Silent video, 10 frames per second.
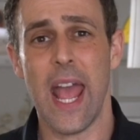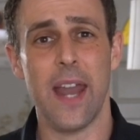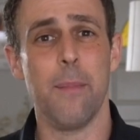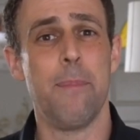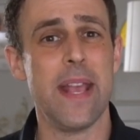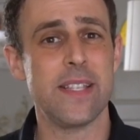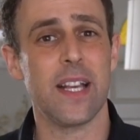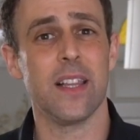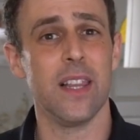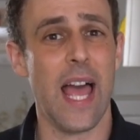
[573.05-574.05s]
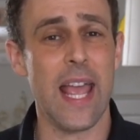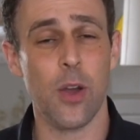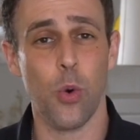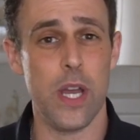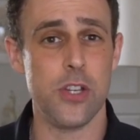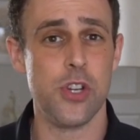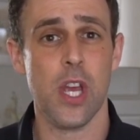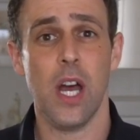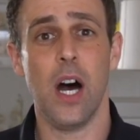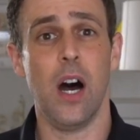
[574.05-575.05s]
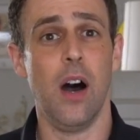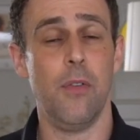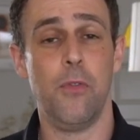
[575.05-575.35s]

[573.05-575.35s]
and a basic language uh,